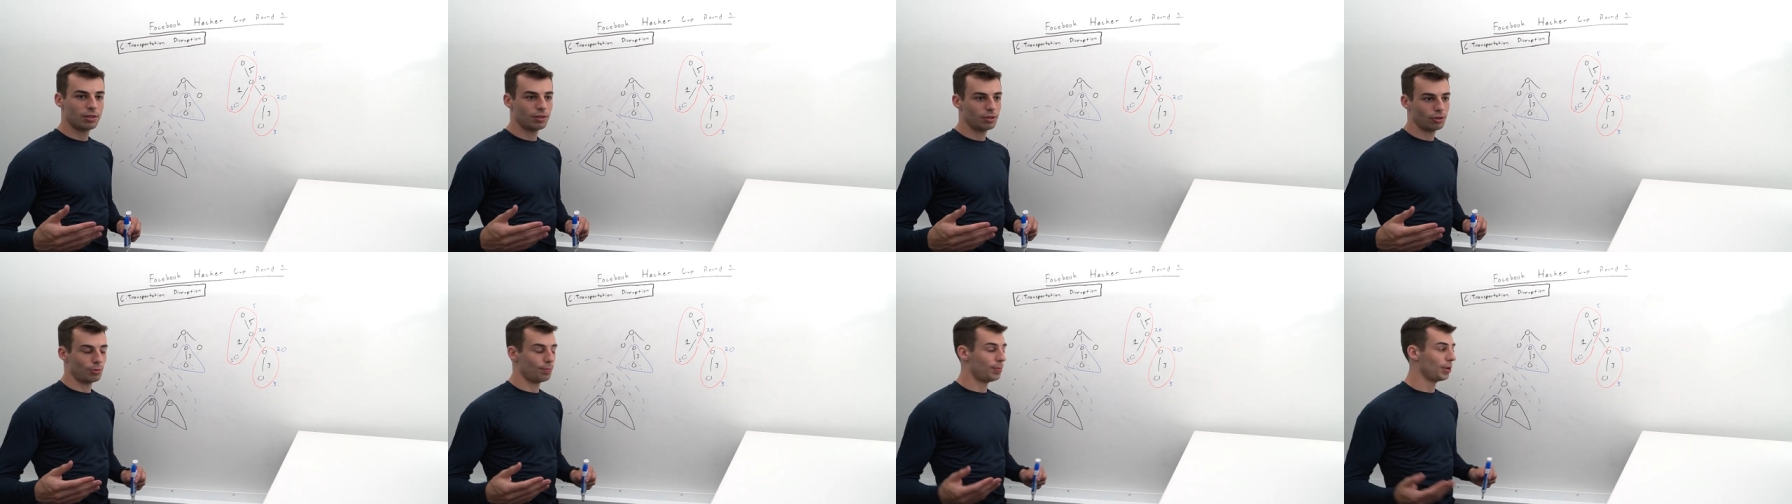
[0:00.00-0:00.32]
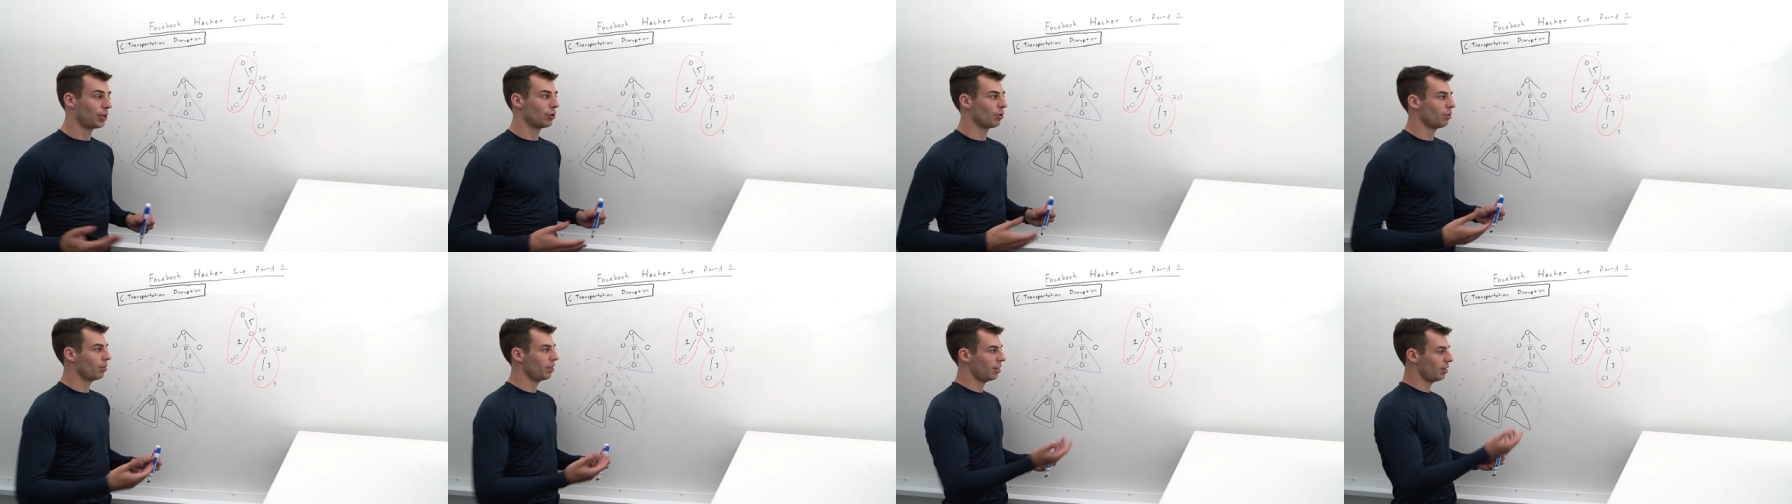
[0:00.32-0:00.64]
or
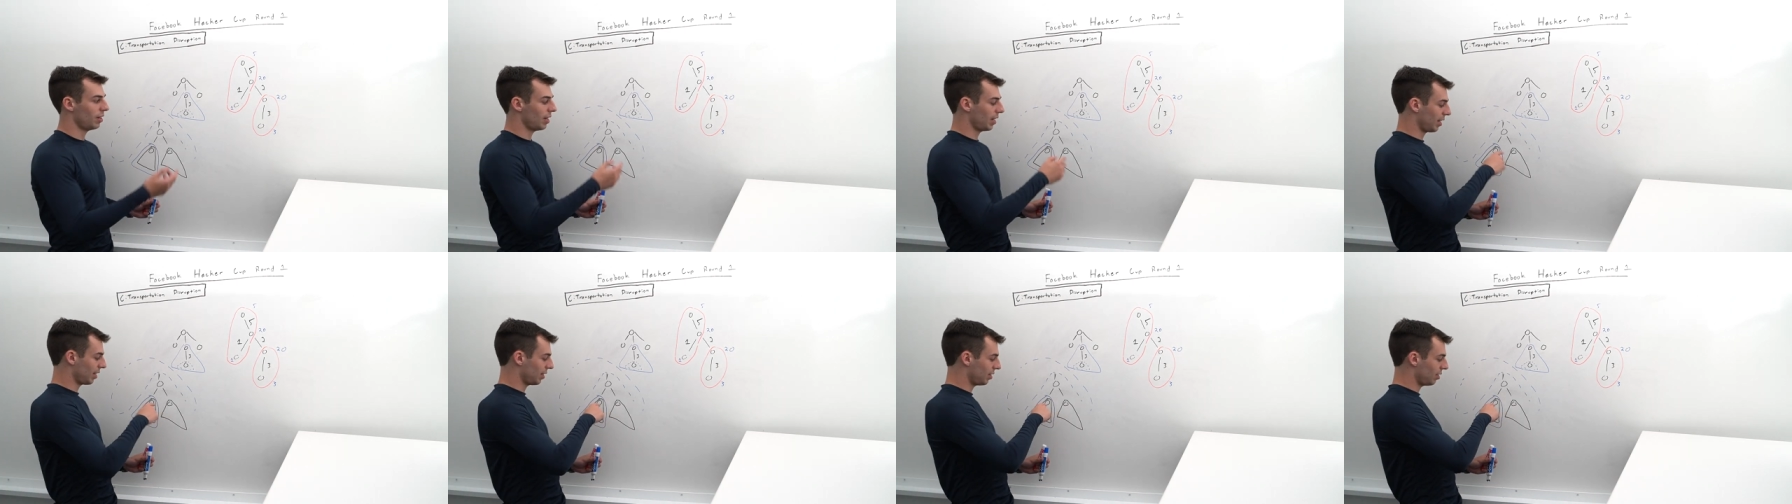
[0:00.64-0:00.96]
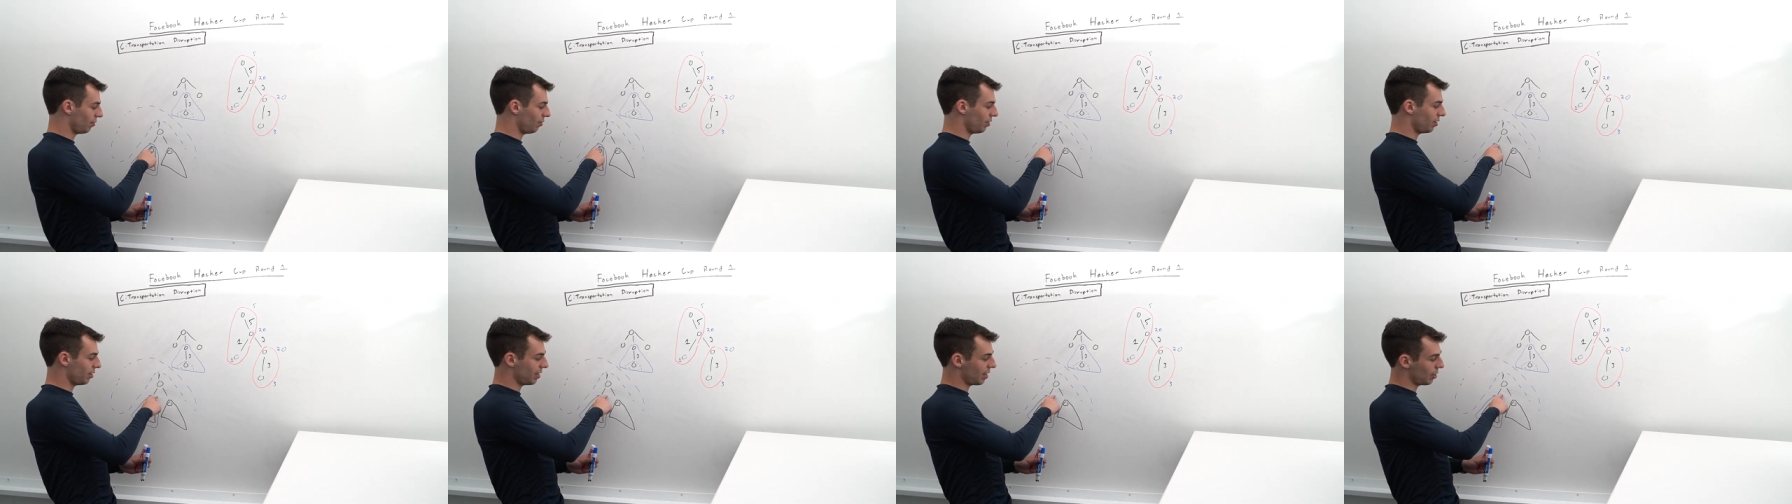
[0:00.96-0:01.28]
bigger than, I guess
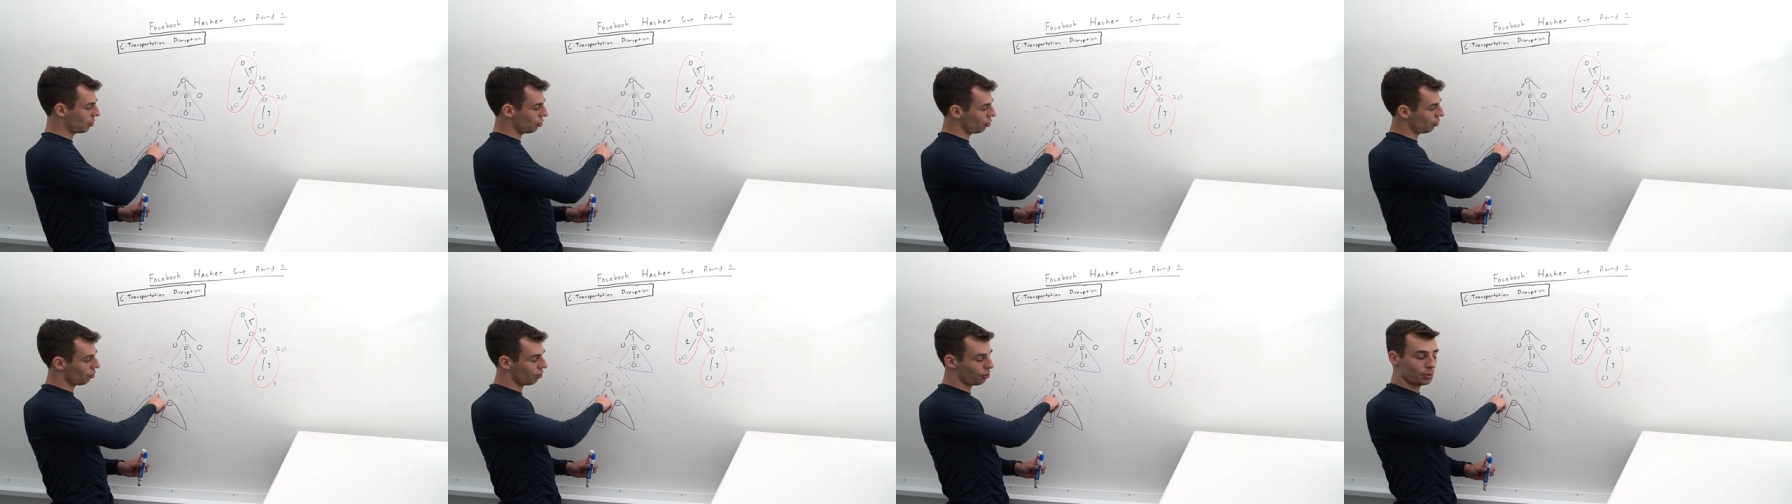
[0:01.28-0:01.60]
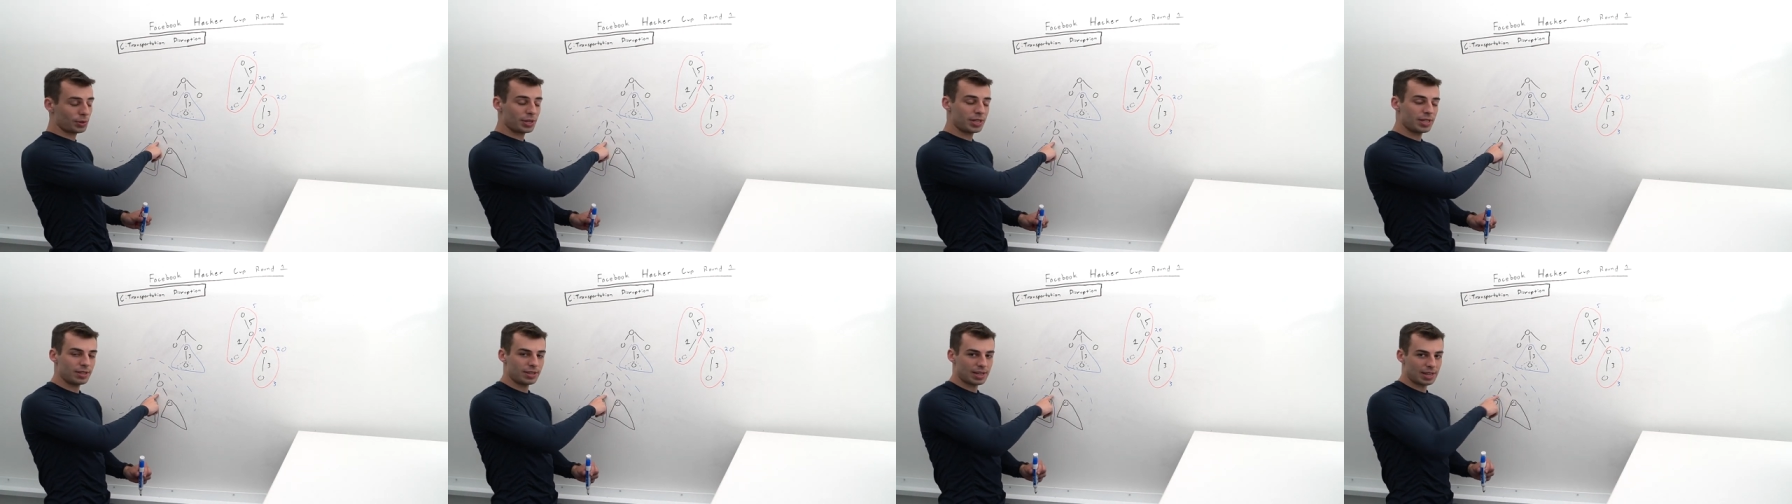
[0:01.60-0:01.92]
if this edge is
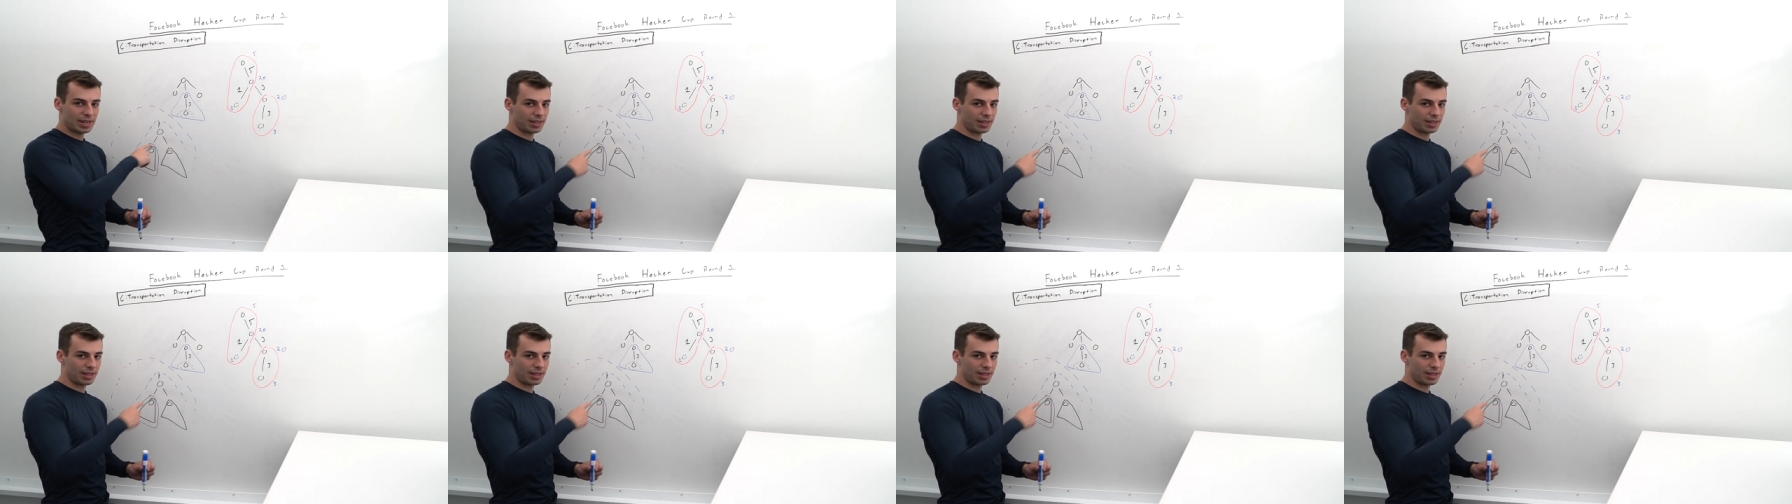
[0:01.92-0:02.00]
3,